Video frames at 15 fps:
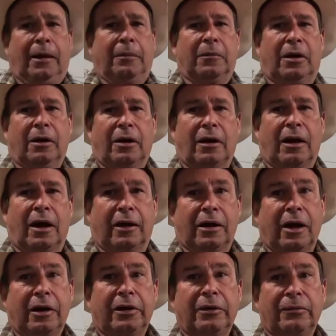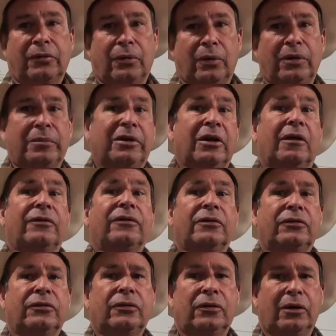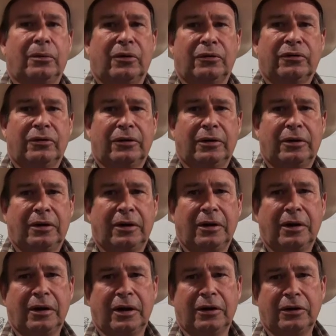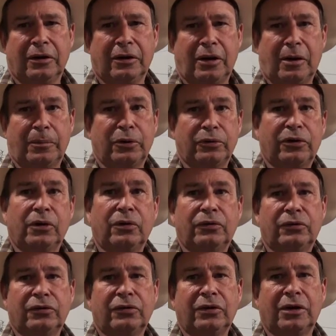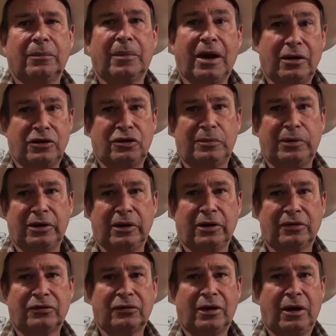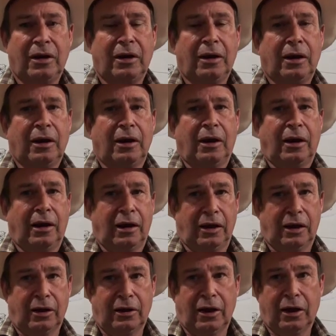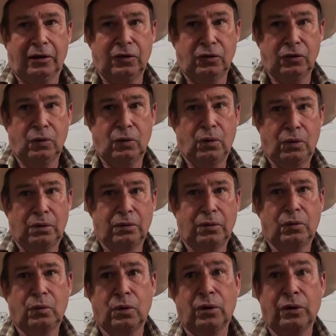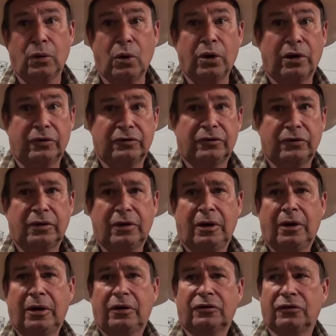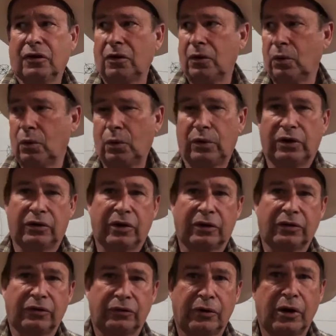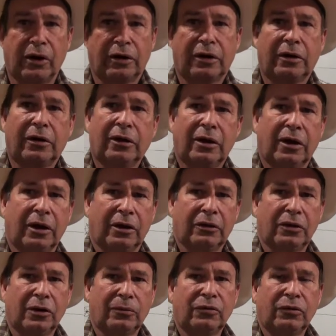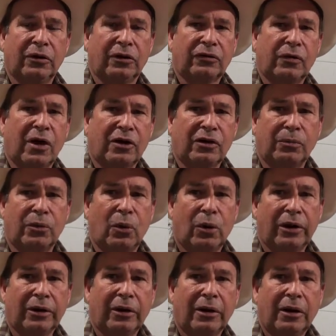I got him to read me off those 2 numbers, and then I put those in my GPS, and I knew where he was. So we could take the truck and come to an extraction point